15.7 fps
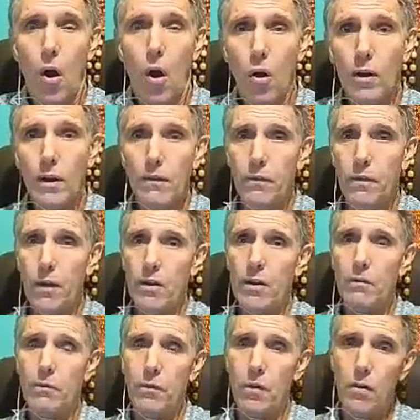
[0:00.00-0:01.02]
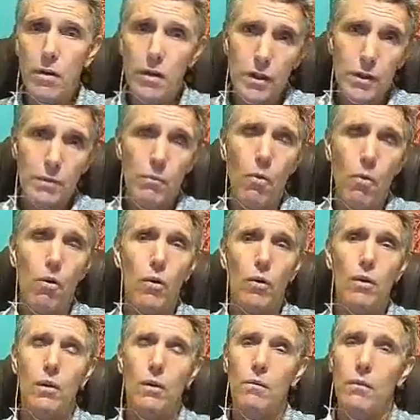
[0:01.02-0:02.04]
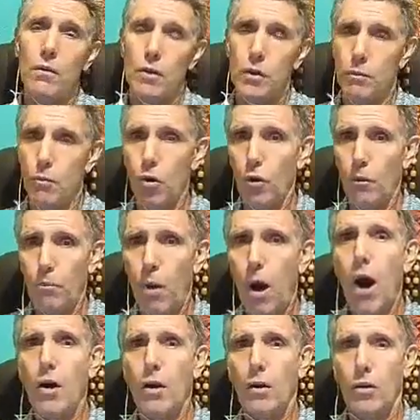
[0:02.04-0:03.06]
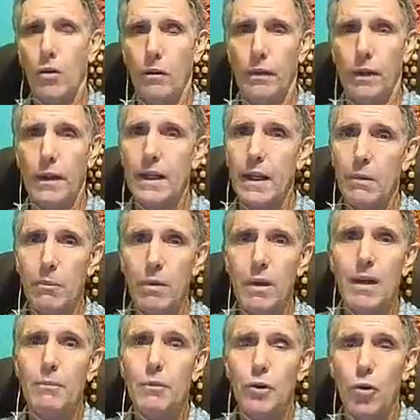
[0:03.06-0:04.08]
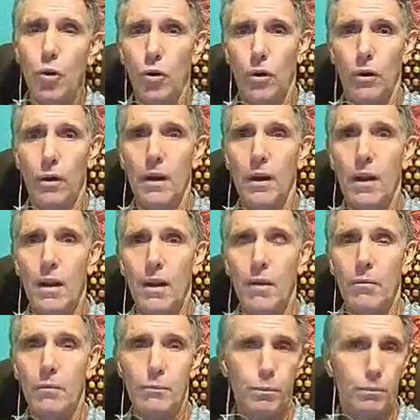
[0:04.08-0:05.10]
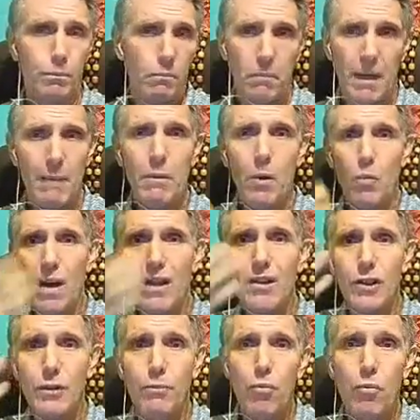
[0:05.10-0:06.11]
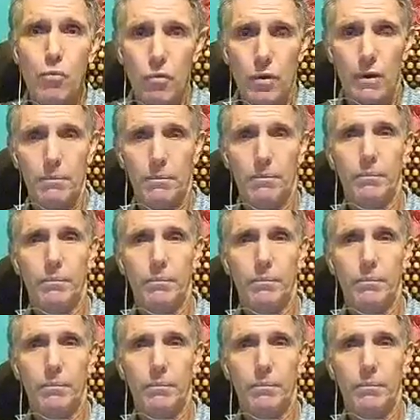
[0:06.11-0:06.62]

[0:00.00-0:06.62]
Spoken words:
Only very small part of it can be absorbed, maybe 1 spoon,